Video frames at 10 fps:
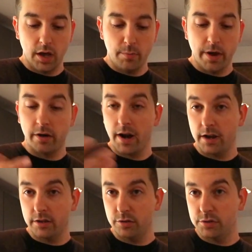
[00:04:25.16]
better how
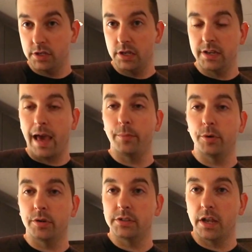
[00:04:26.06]
to use the
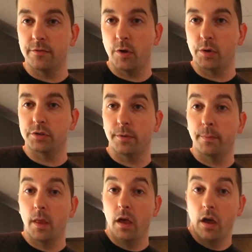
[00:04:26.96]
adapter inside the focuser.
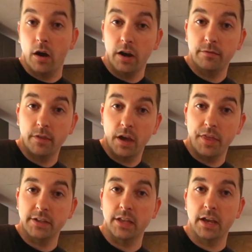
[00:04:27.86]
All right,
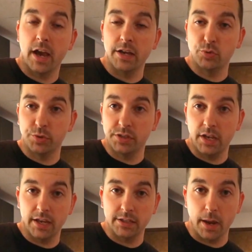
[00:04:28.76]
thanks a lot, guys. We'll see
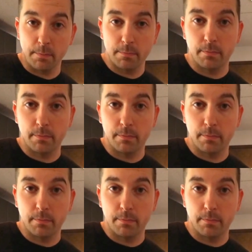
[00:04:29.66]
you next time.